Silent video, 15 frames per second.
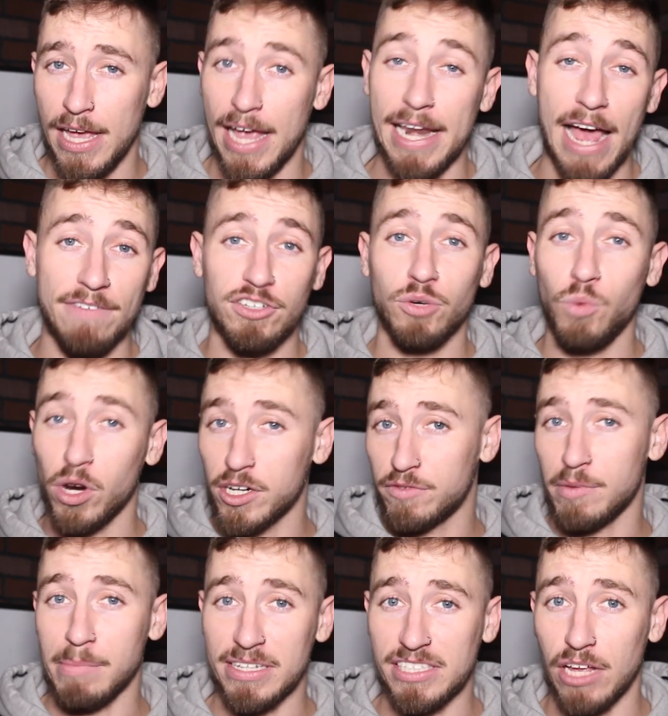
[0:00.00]
And after working
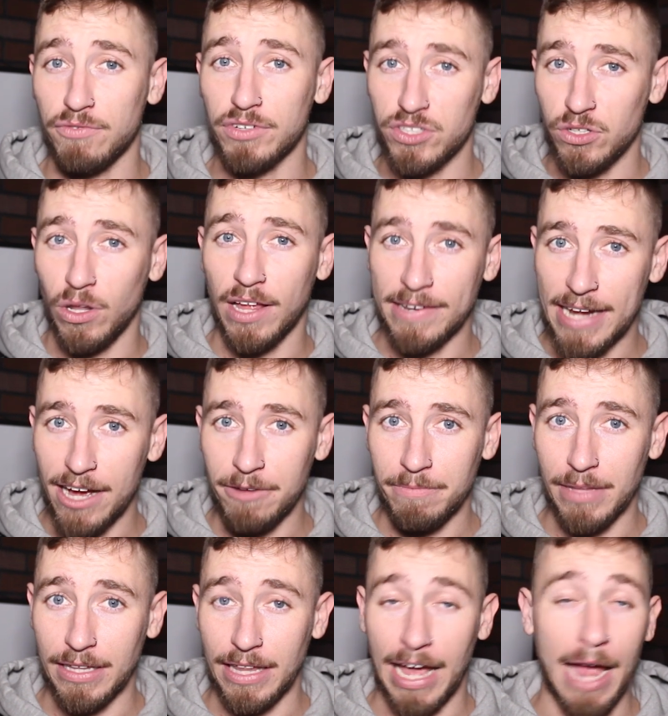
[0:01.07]
for myself for so long
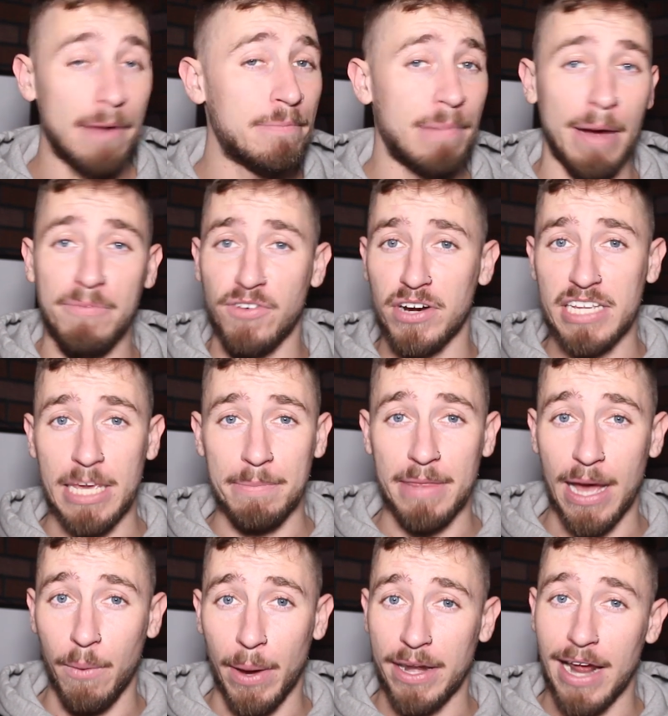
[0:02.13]
now, I prefer to keep it
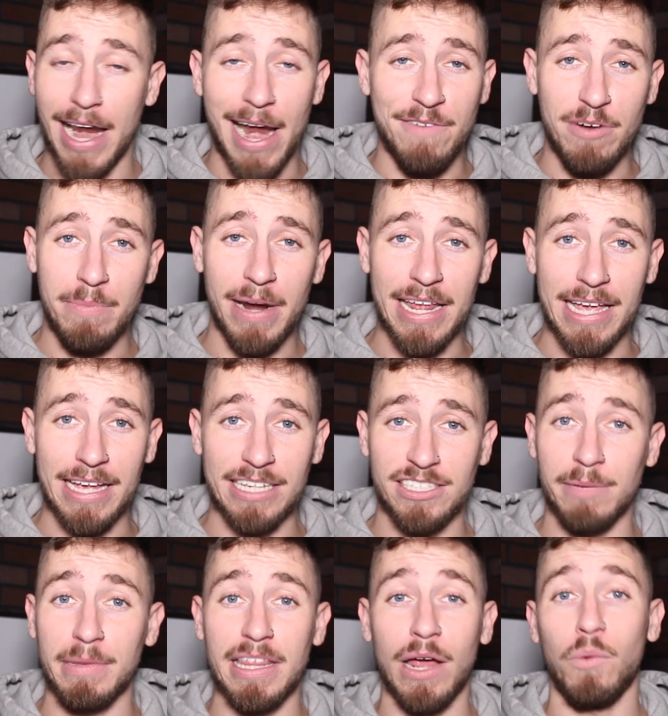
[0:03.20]
that way. Not everybody is
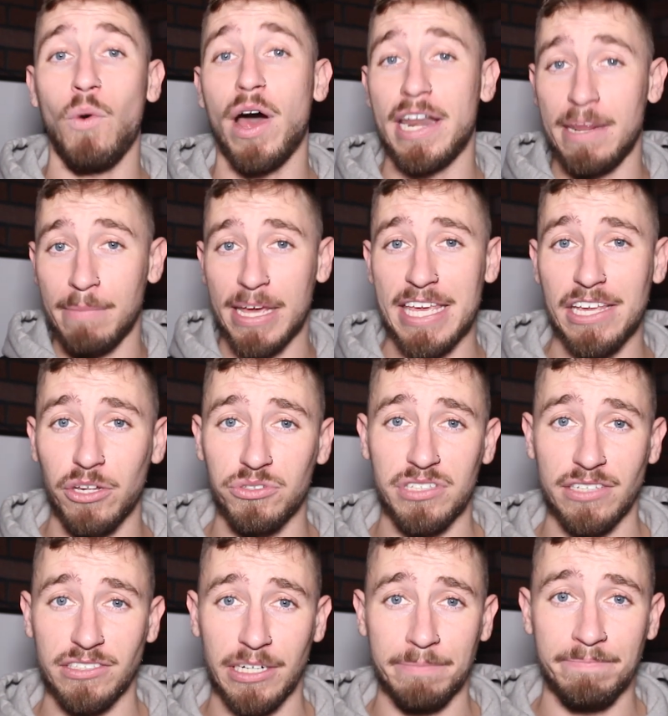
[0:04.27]
somebody that I want in my
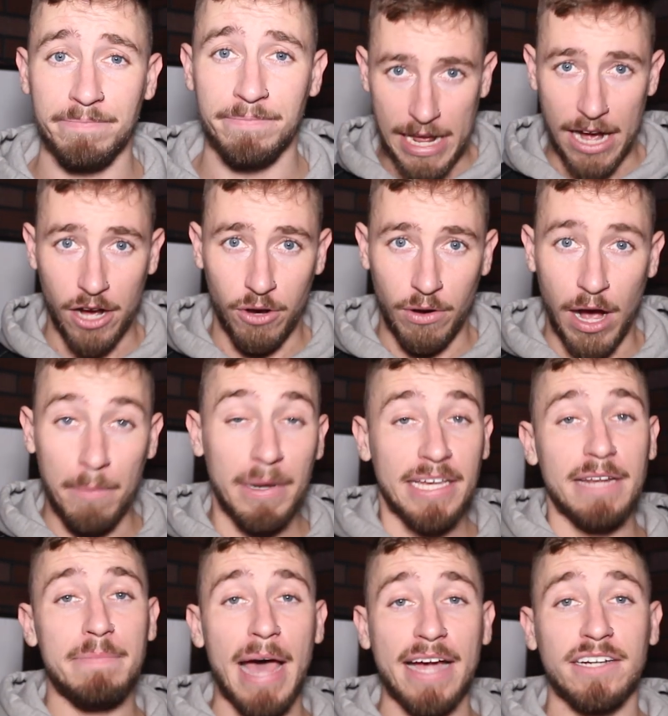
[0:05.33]
ecosystem. Now, I'm
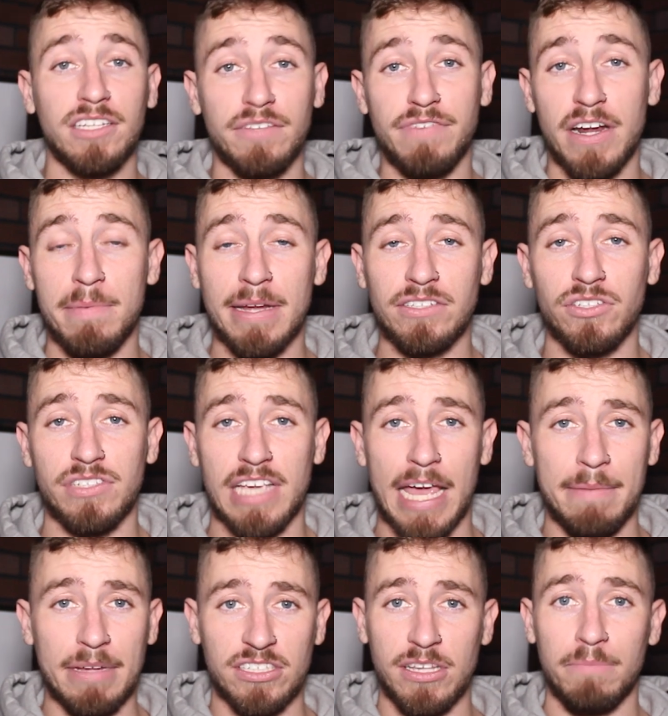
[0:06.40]
going to get back into the fundamentals of
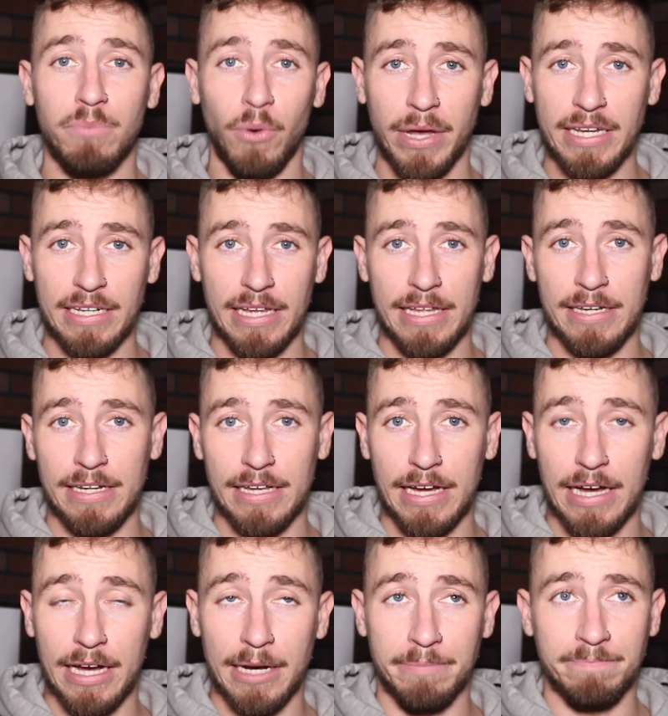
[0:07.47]
the game at some point
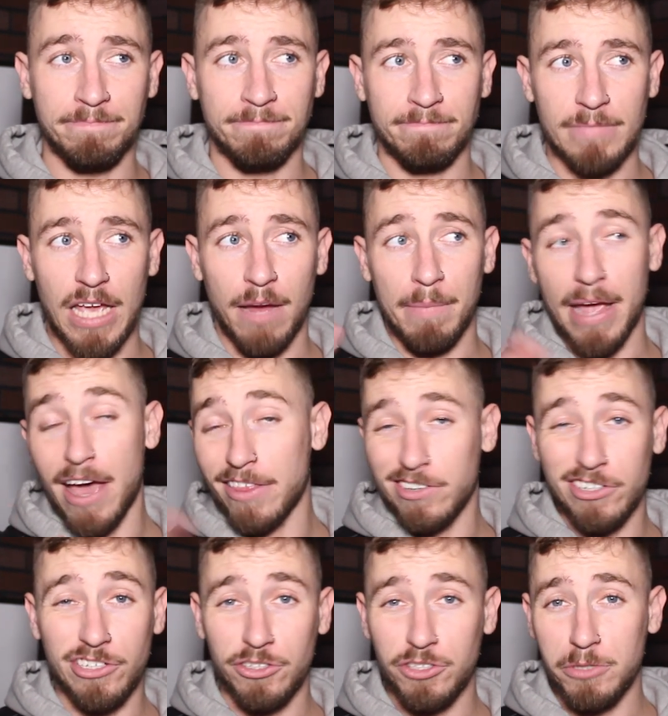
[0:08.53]
on my
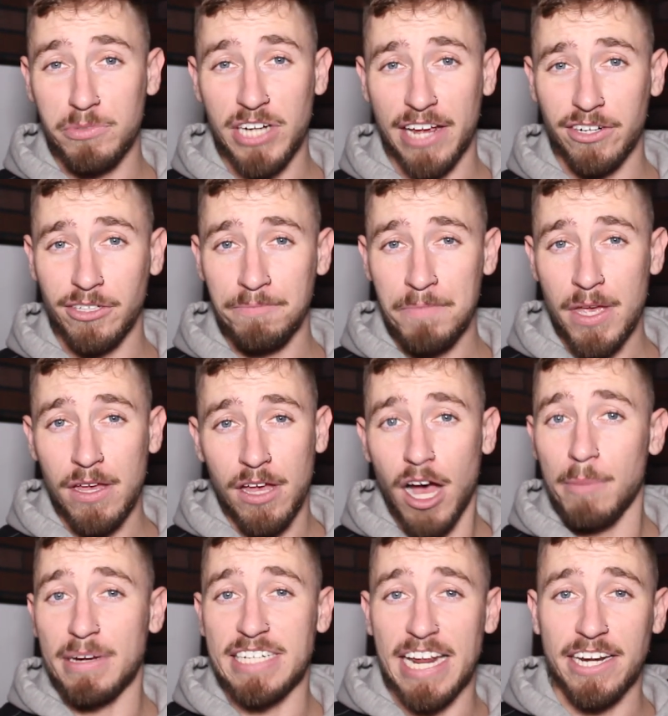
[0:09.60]
other YouTube channel,
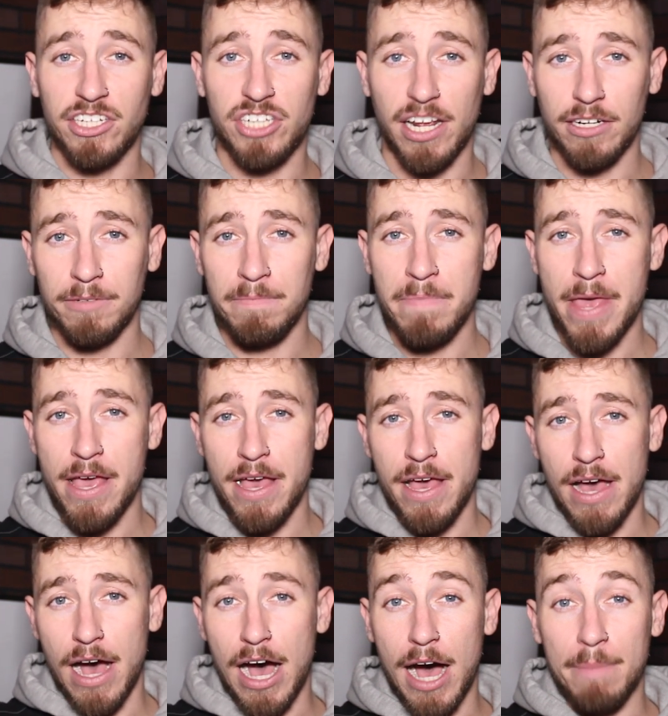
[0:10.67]
on my dating channel.
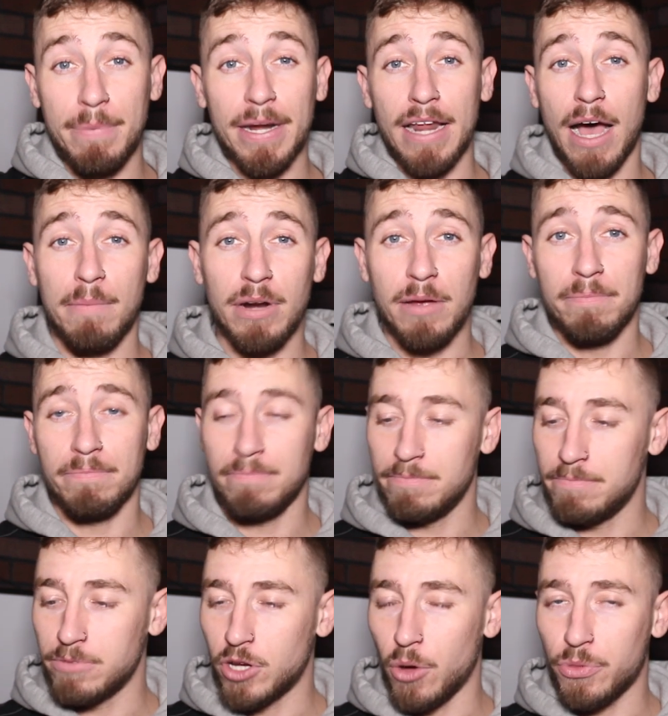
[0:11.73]
But I'm going to
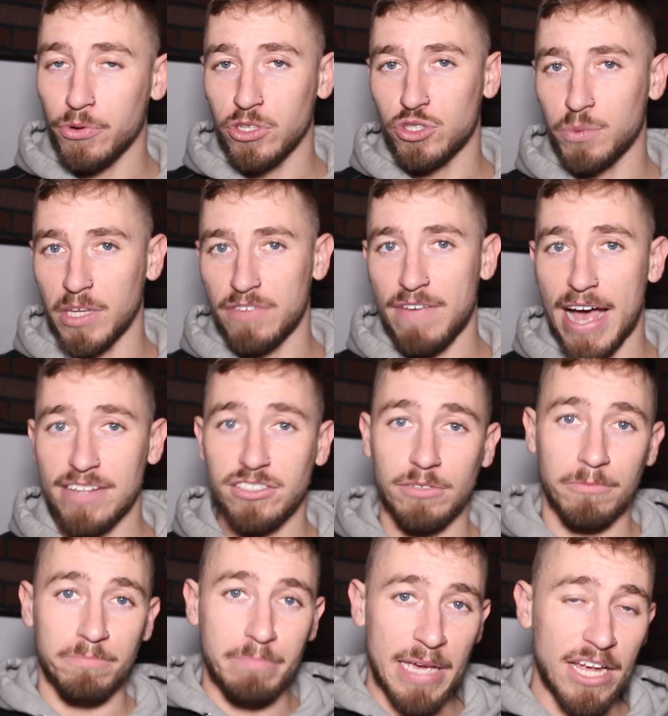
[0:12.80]
go through this really
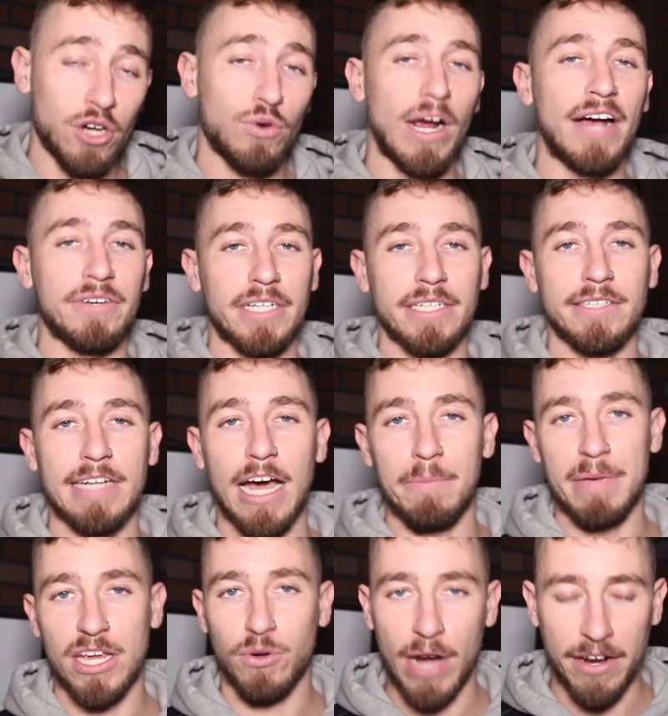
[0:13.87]
fast. Being grounded. Now,
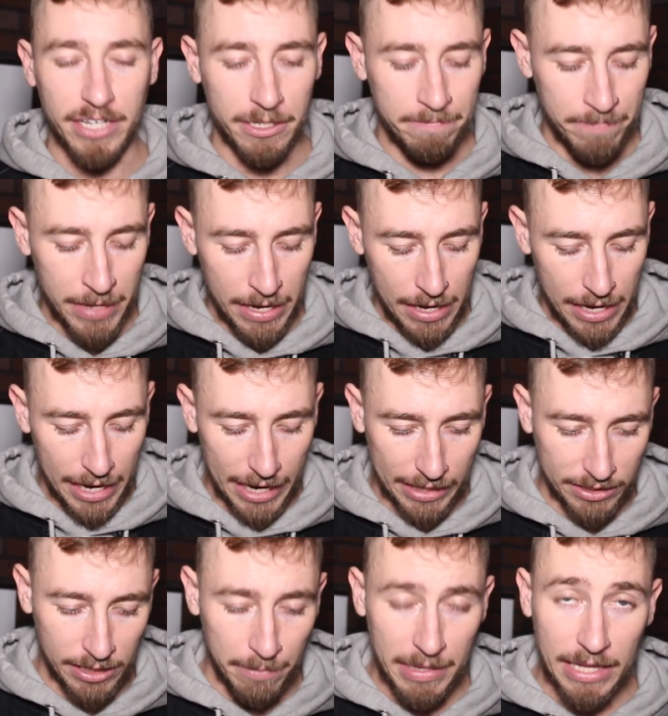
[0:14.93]
being grounded
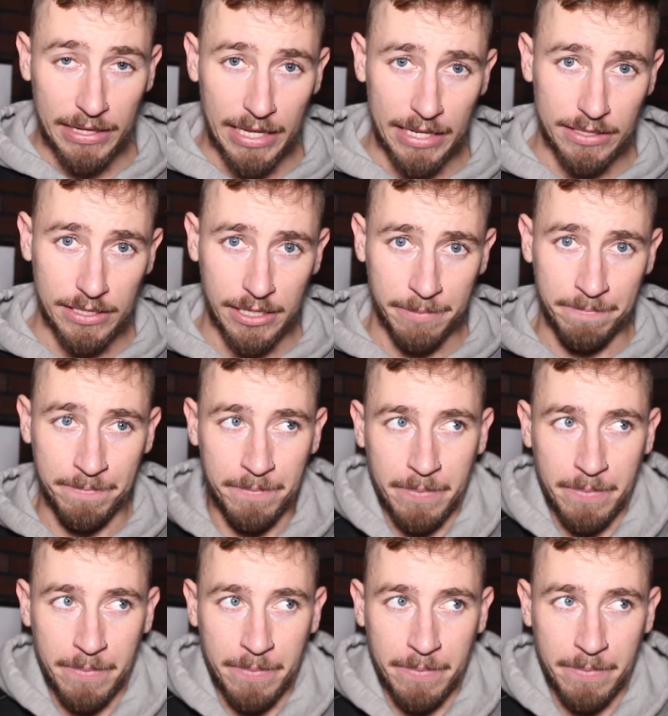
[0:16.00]
is something that